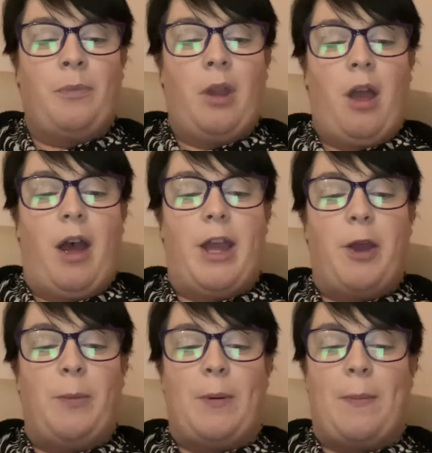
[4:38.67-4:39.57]
I
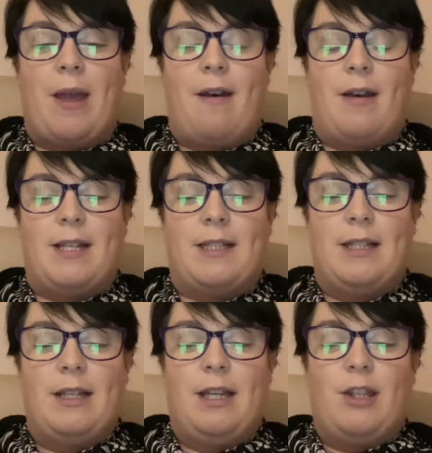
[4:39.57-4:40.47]
open my eyes.
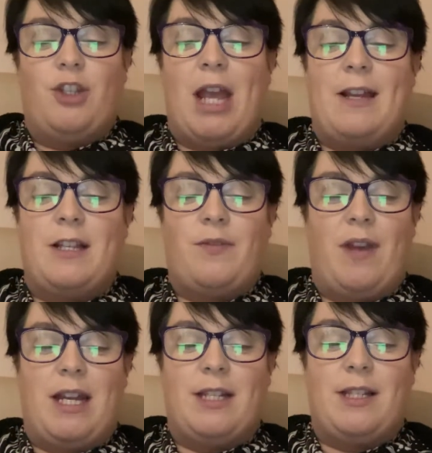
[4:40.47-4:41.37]
The chain has
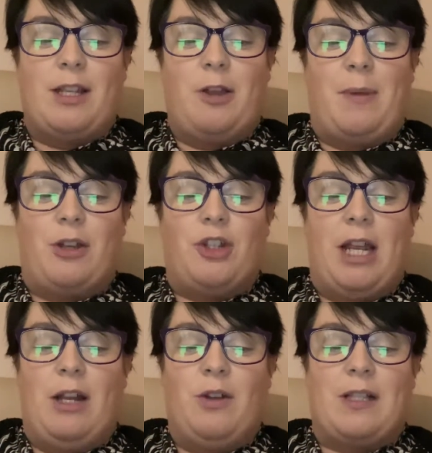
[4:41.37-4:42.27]
faded so much
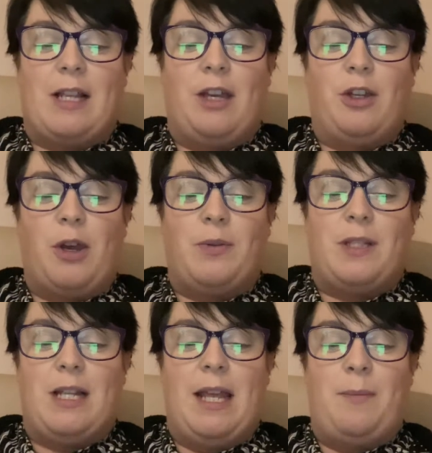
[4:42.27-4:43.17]
it looks like a
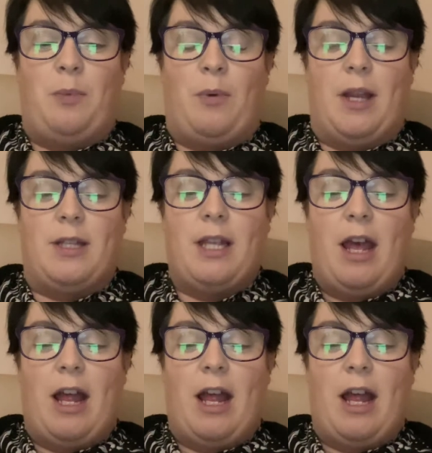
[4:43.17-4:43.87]
ghostly imprint,